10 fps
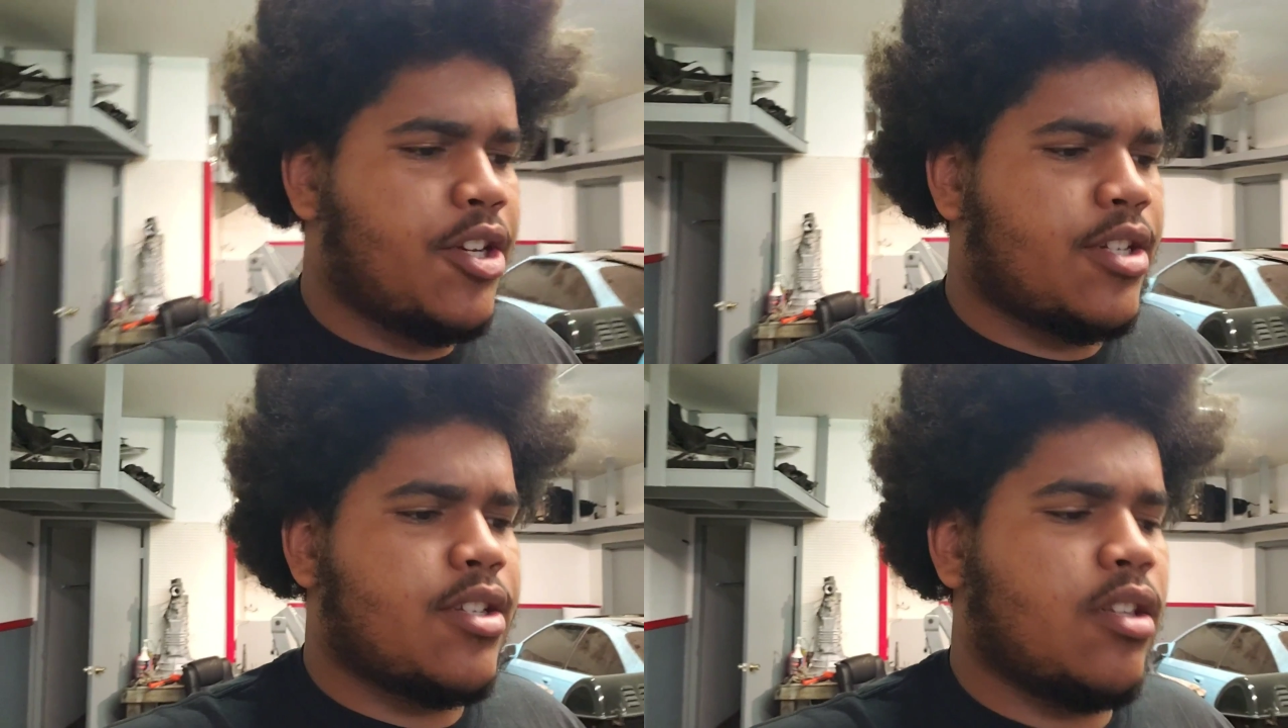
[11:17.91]

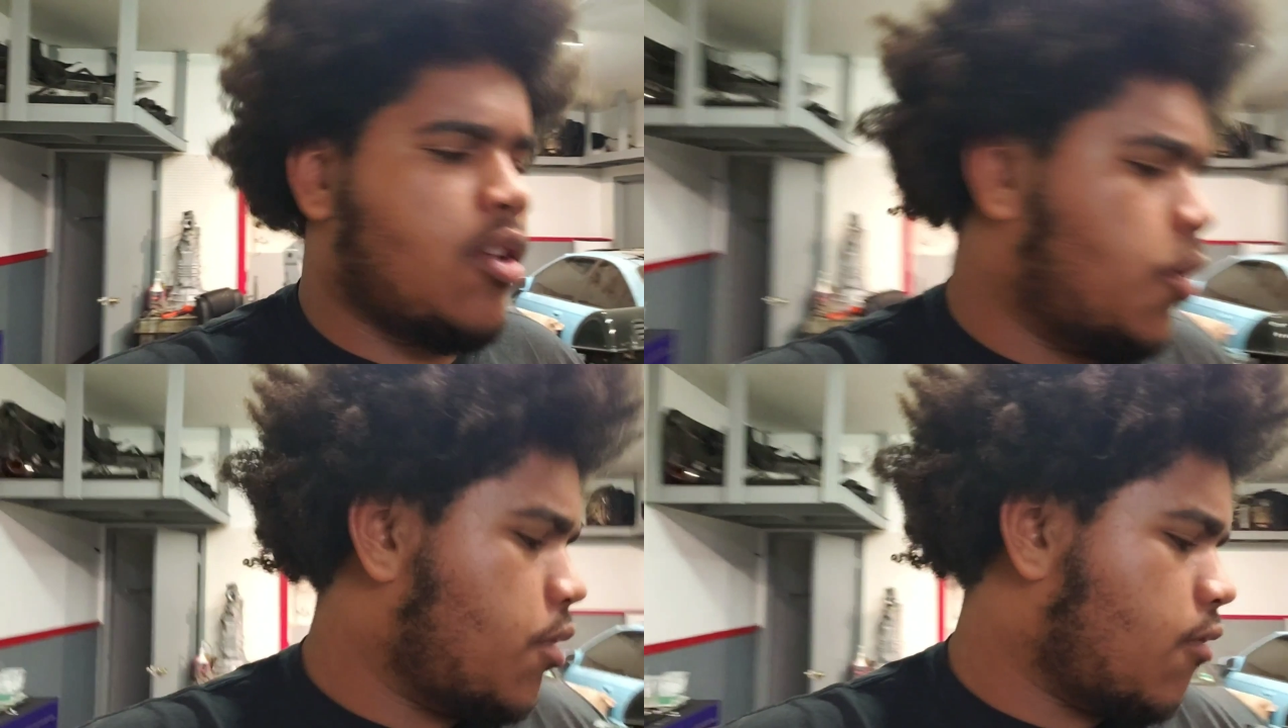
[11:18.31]
just the
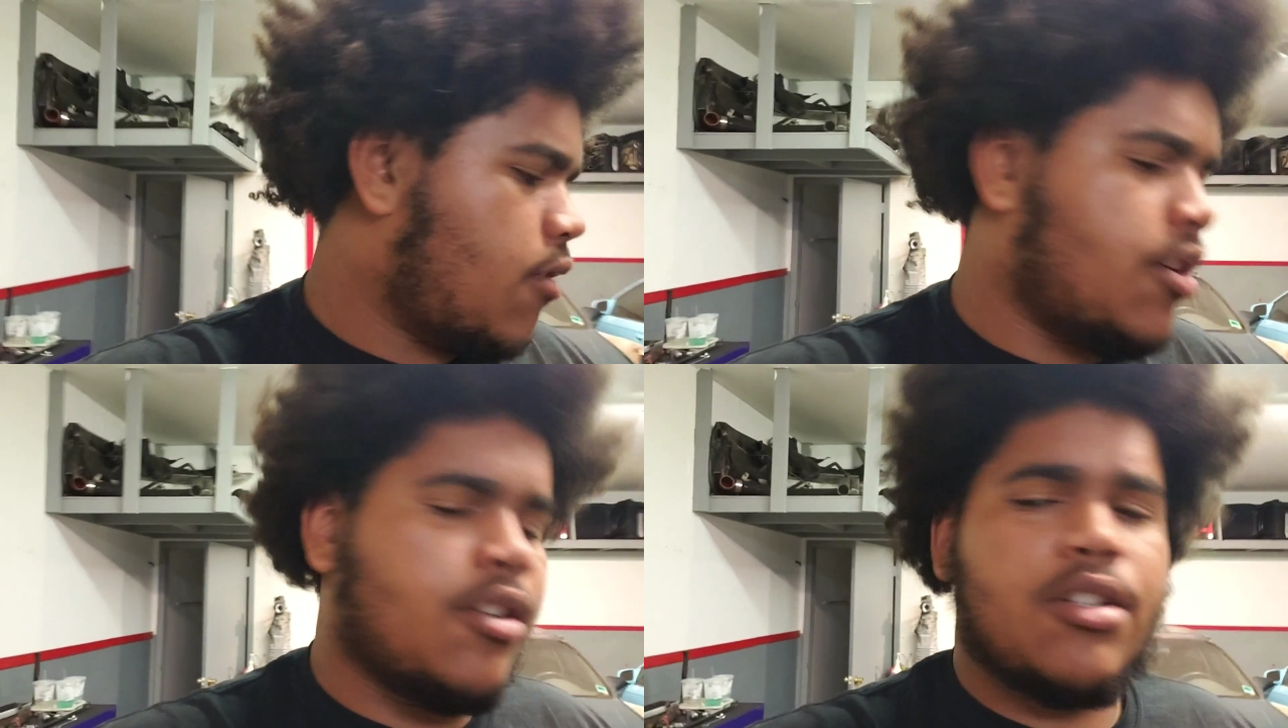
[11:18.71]
lower
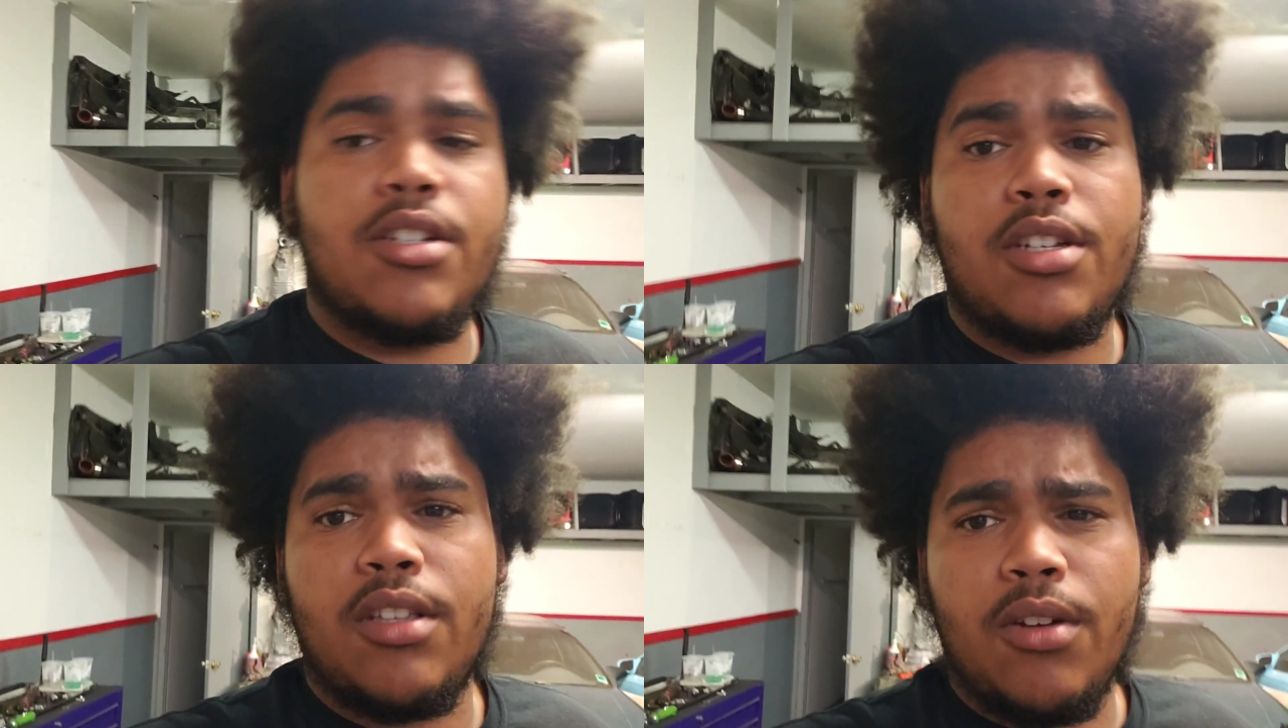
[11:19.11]

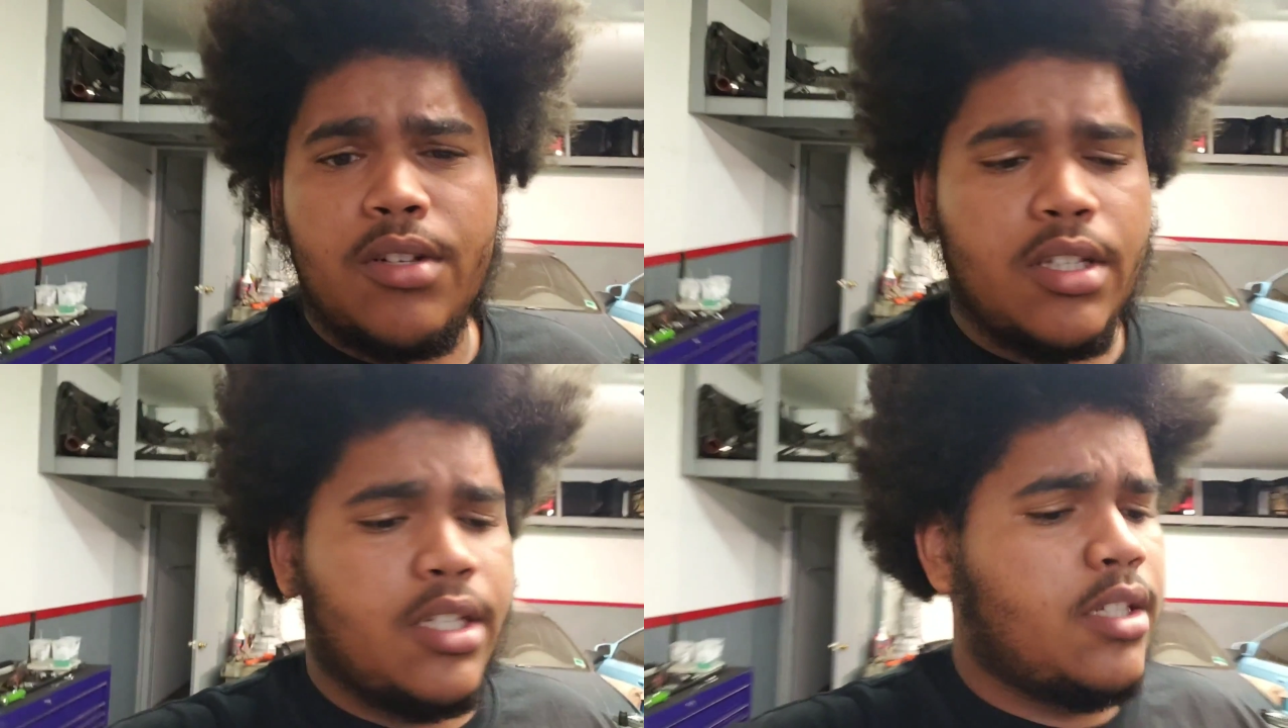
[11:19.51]
runners
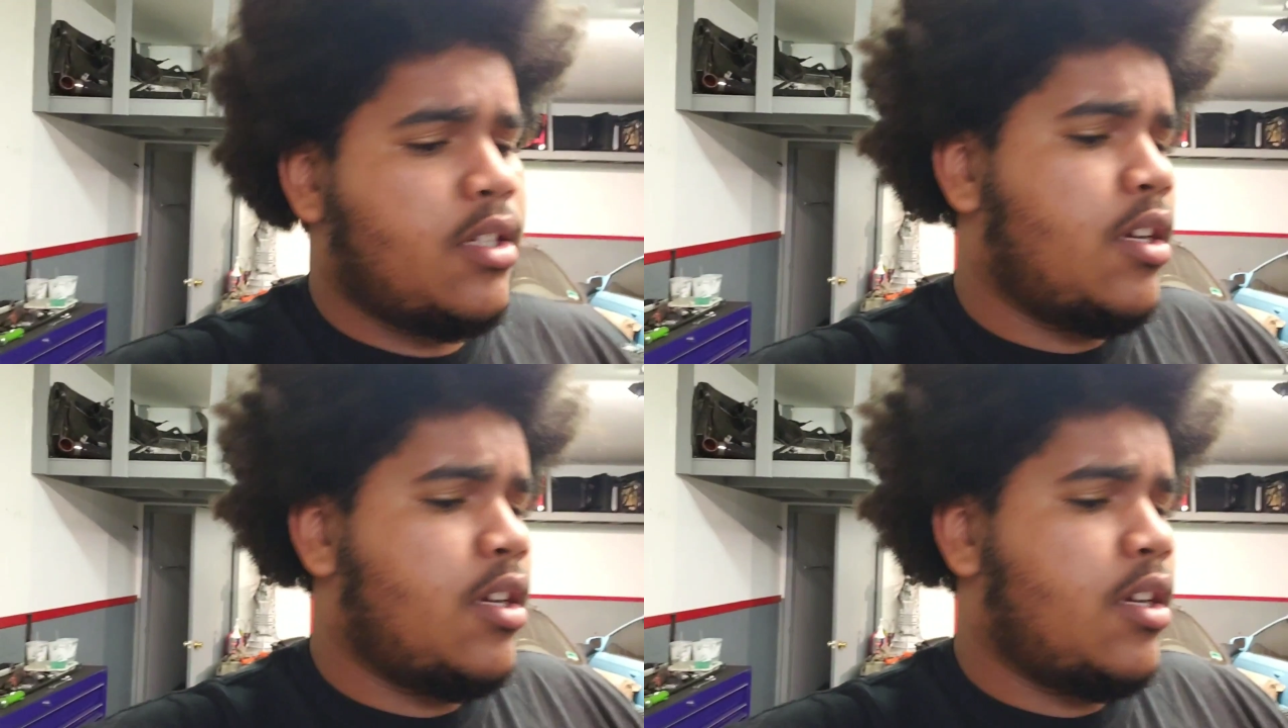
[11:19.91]
locally